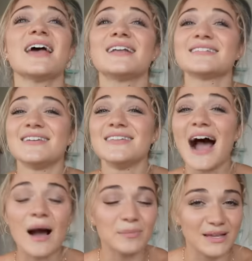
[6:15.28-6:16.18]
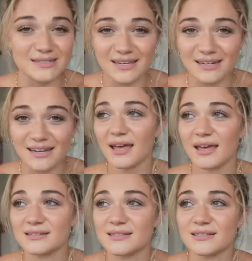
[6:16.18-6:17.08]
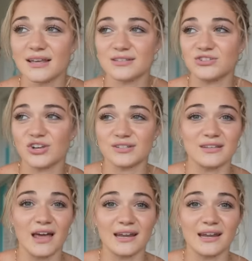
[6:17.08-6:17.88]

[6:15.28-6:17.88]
It is not pleasant. It's, it's just not